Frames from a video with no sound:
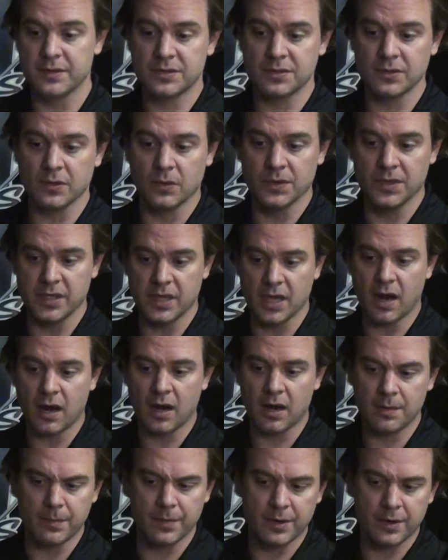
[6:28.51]
So the
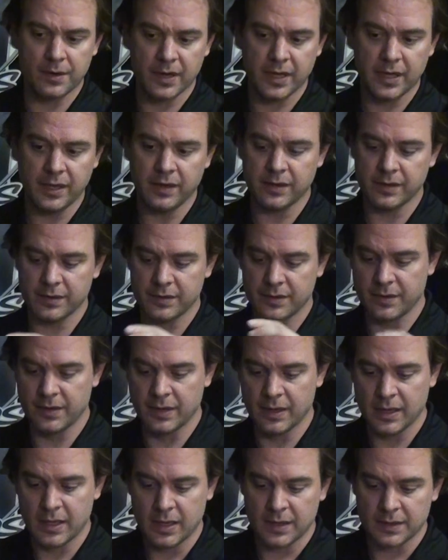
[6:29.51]
armor here,
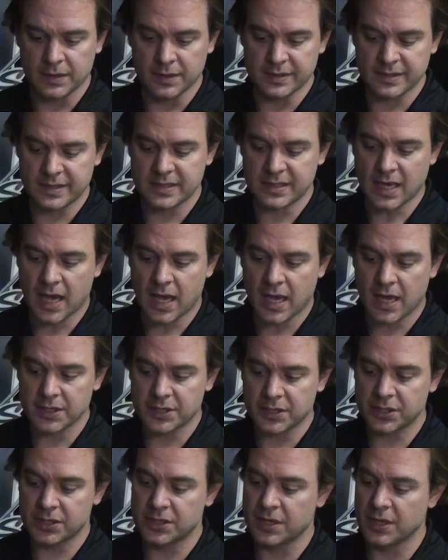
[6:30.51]
the
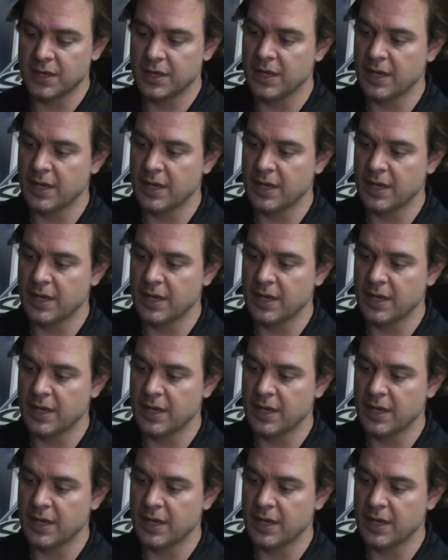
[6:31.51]
sash,